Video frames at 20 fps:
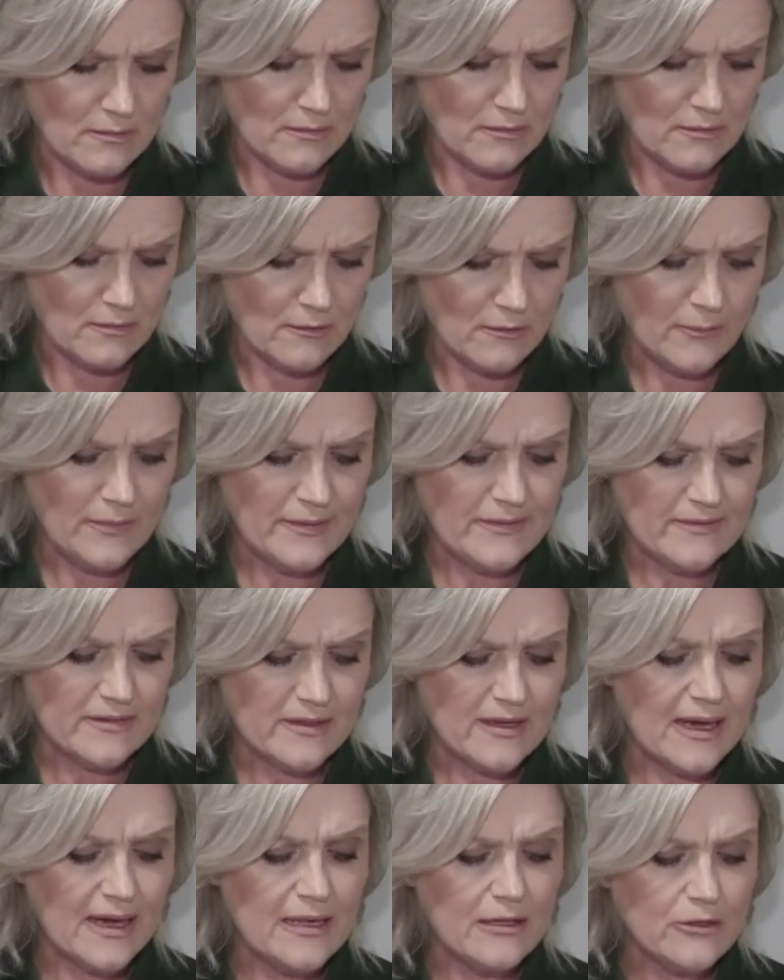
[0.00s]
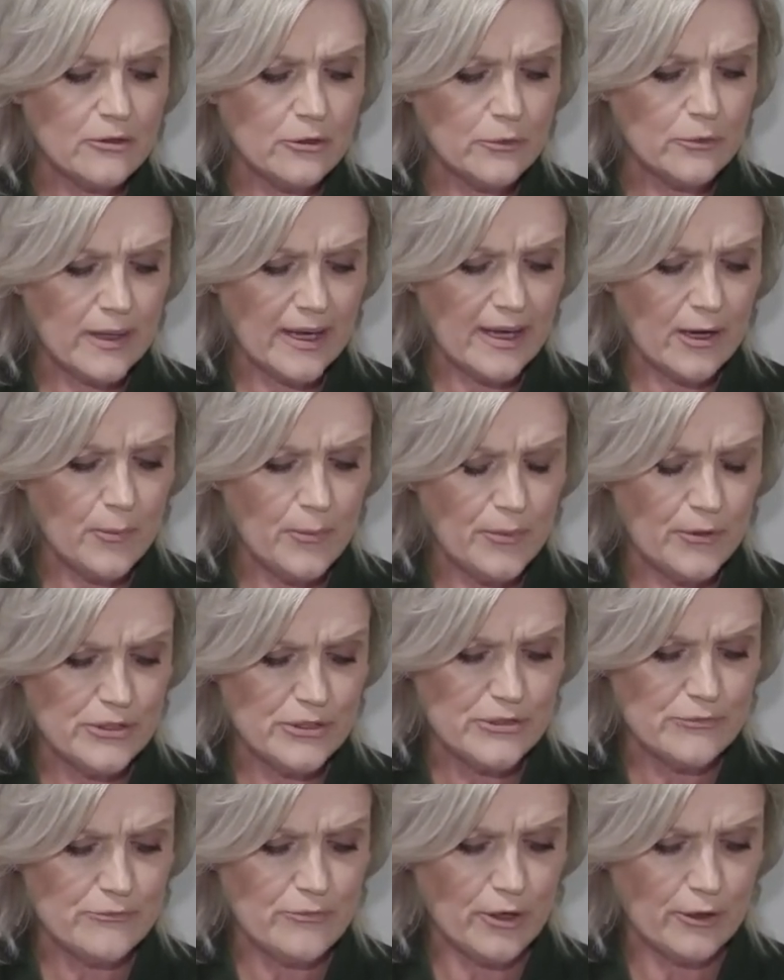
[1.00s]
mean, there's a colour called Alberta
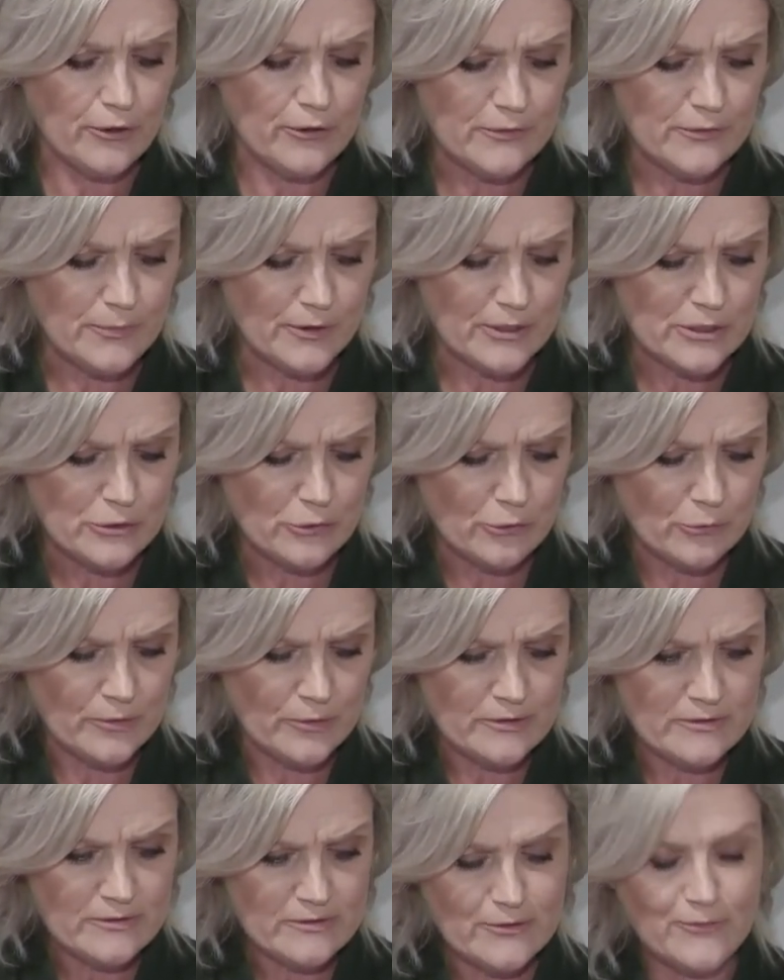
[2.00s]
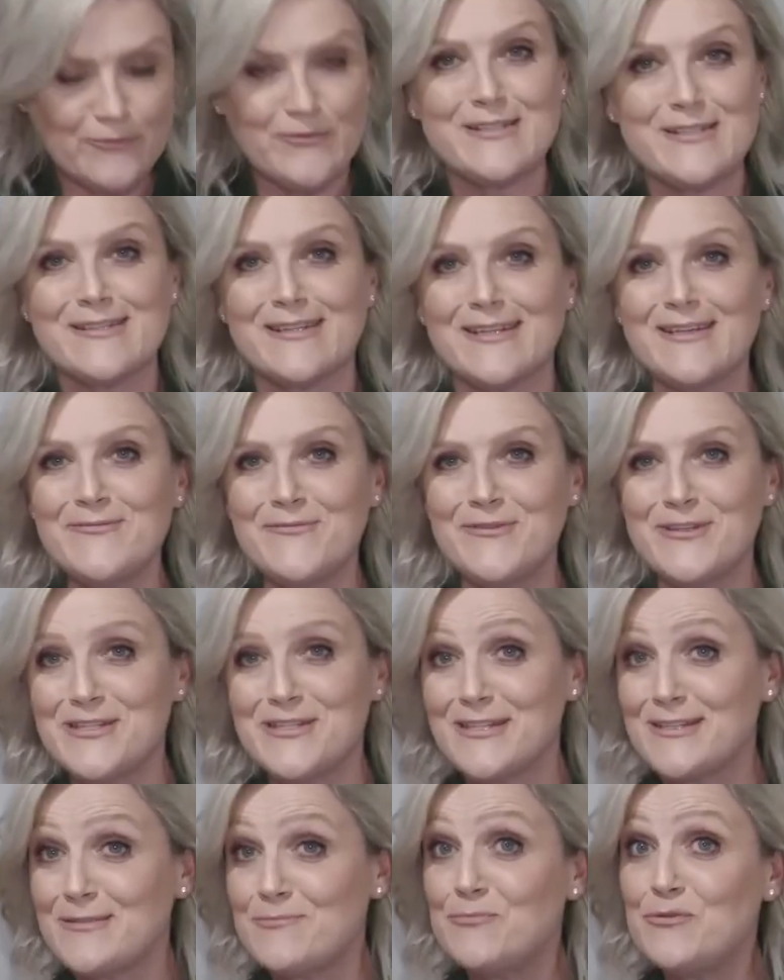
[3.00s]
Rose by Taubmans, obviously, which
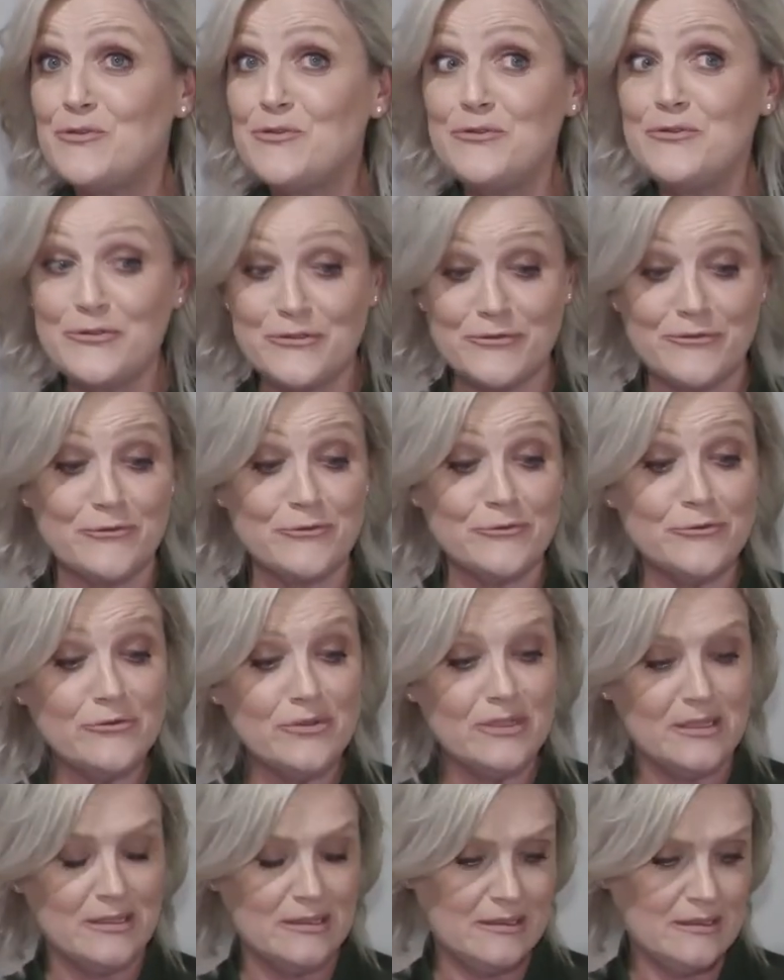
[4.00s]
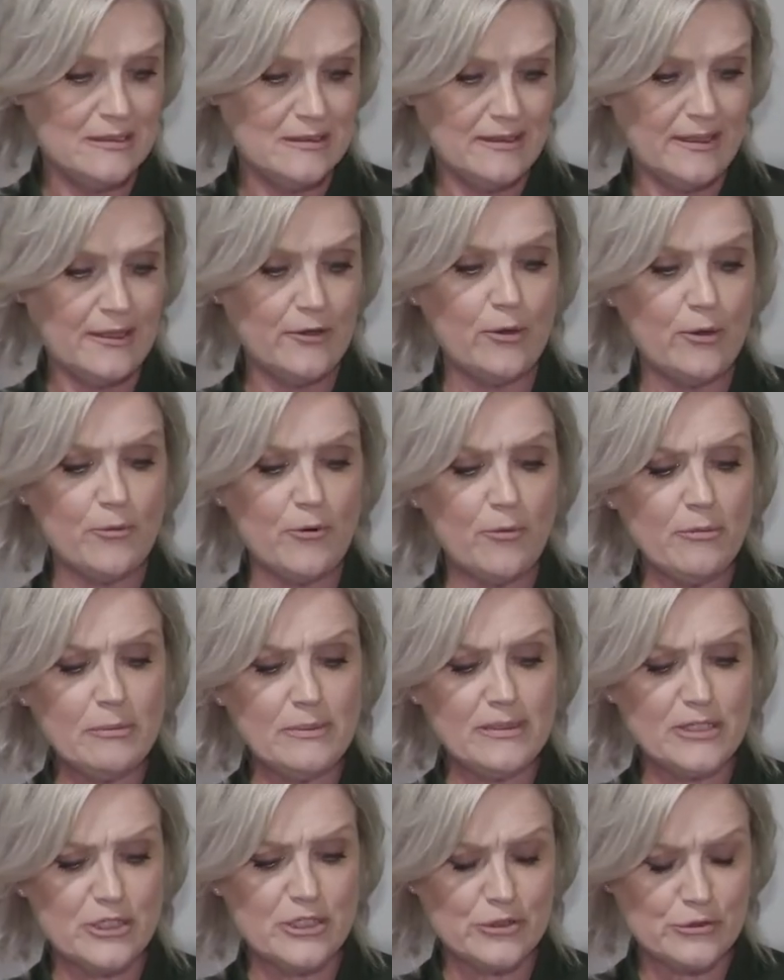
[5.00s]
is beautiful. And I
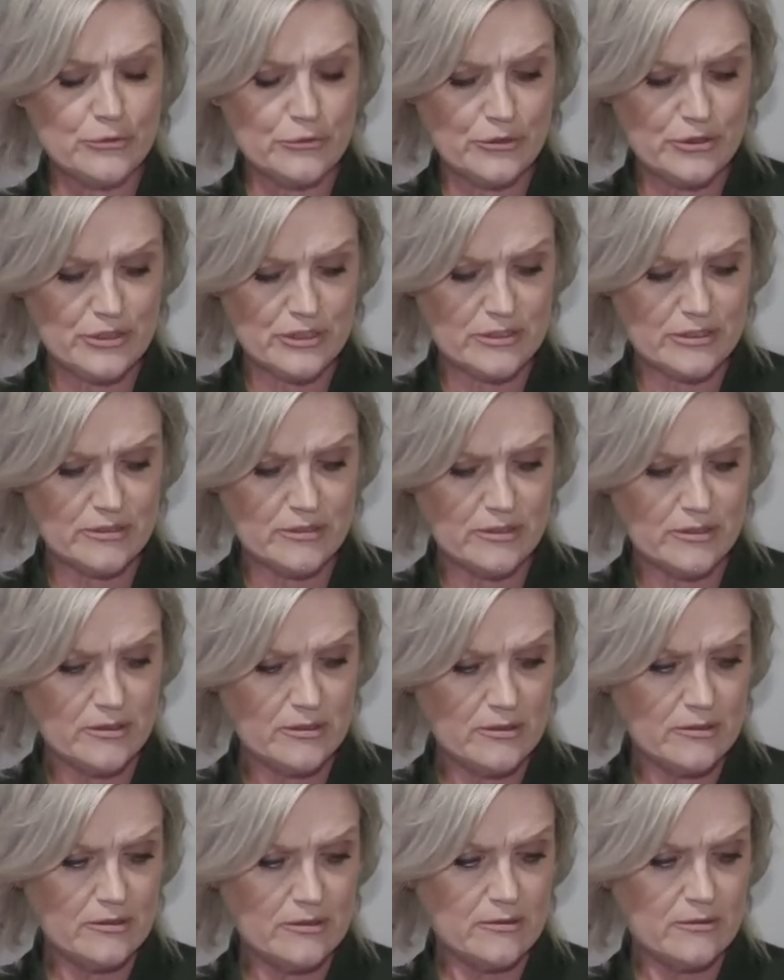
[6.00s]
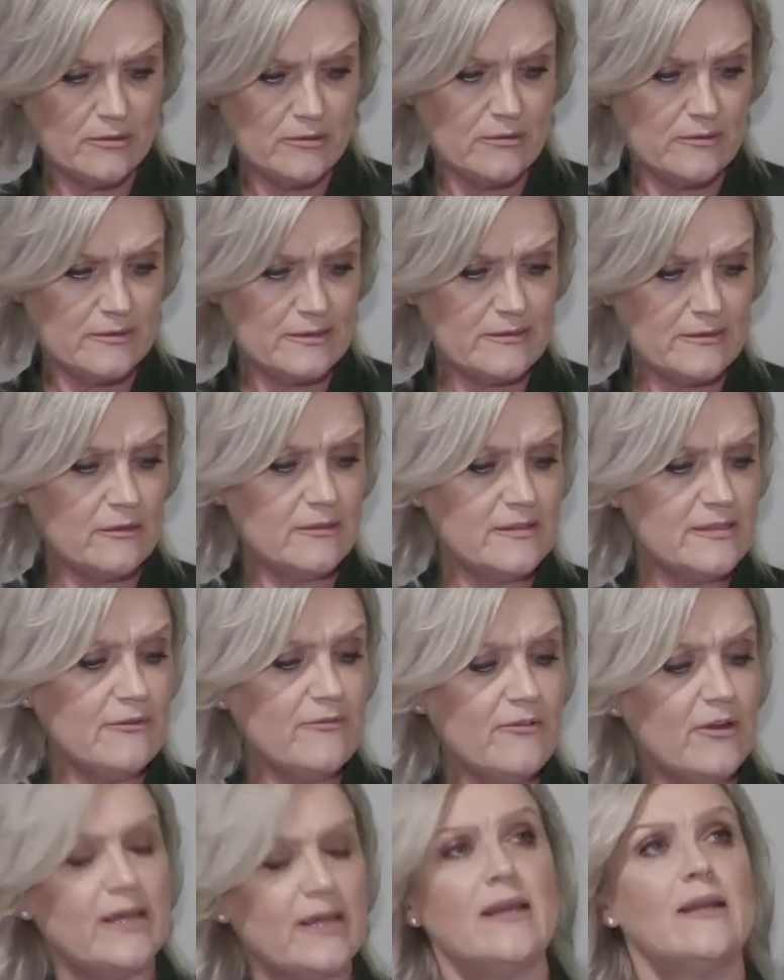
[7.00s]
probably should, I'll see if I
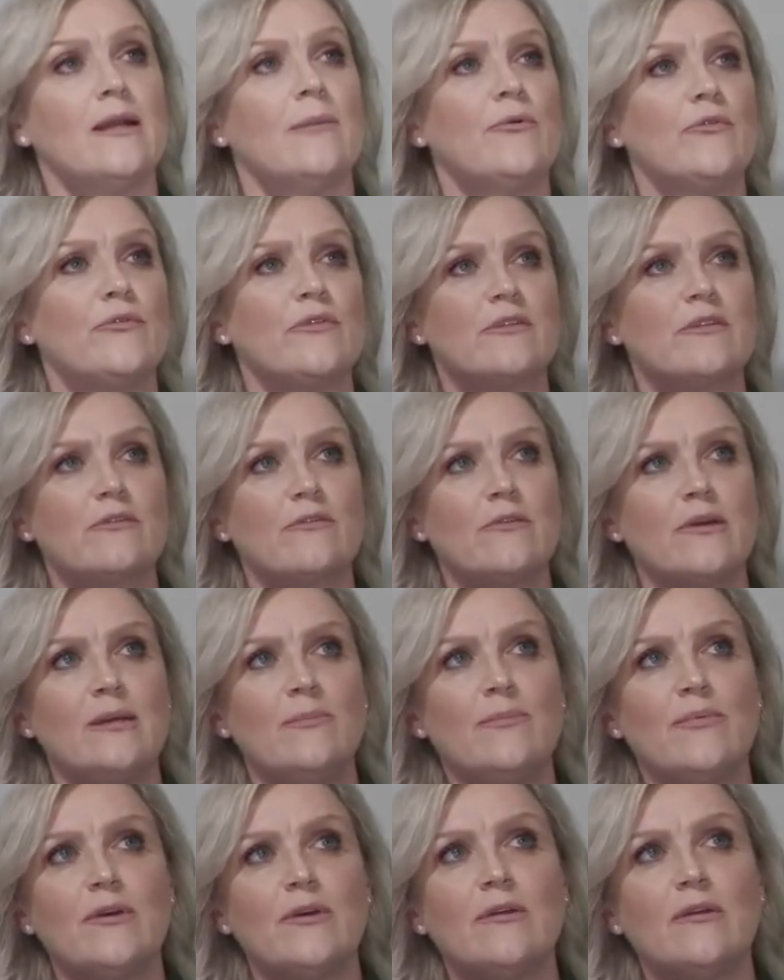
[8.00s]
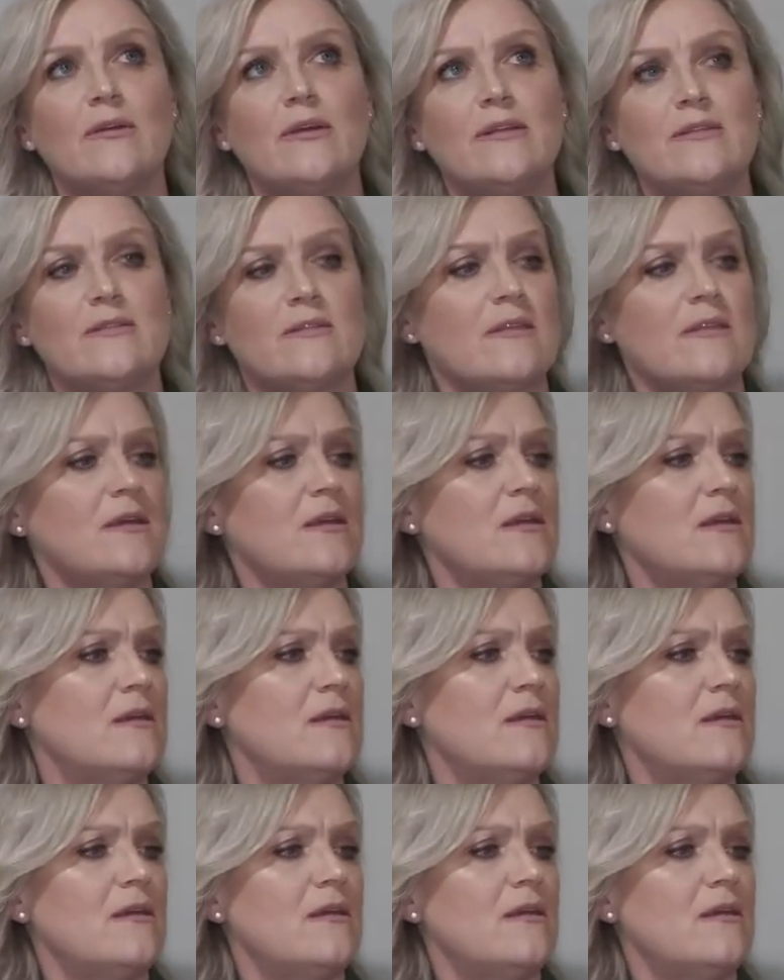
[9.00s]
can get it up on the screen, but it's the